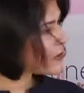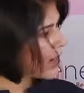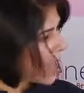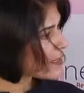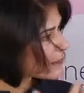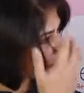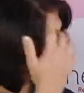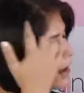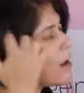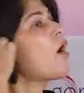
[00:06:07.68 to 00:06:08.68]
your client,
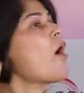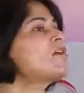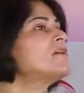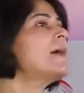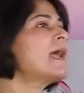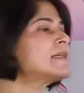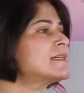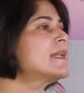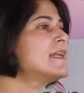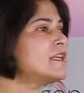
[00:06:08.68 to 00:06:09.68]

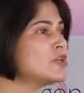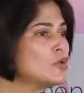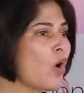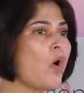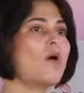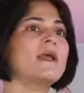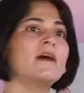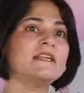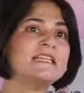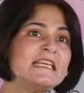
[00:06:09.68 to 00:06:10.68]
automatically your
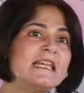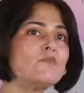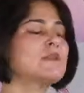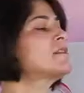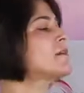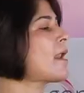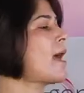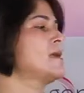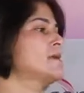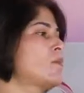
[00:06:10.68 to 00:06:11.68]
dealing with the
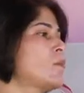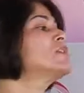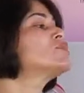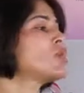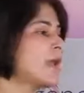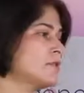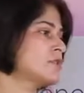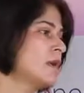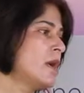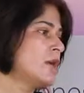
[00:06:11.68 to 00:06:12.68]
client will
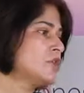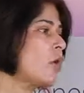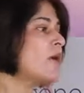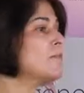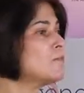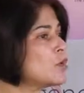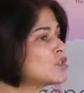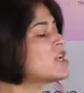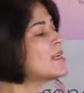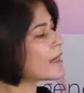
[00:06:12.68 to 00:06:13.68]
change. Your
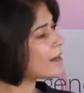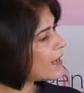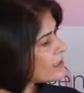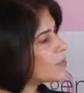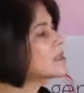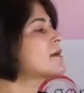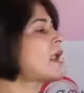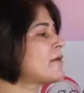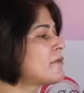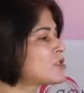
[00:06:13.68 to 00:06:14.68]
emotional connect with the
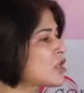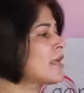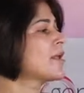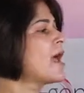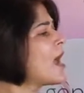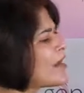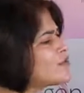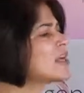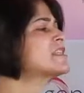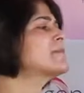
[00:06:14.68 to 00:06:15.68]
client will change.
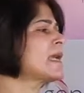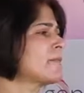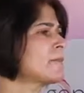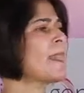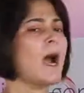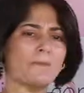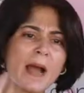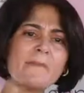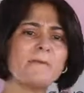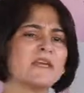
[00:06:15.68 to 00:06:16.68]
And trust me,
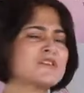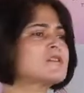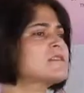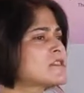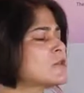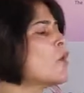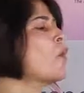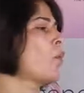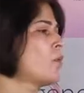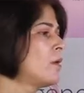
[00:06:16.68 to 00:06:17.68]
my patients
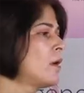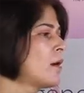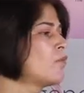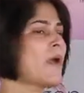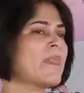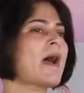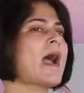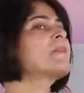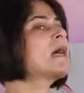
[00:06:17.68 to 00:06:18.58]
know whether I'm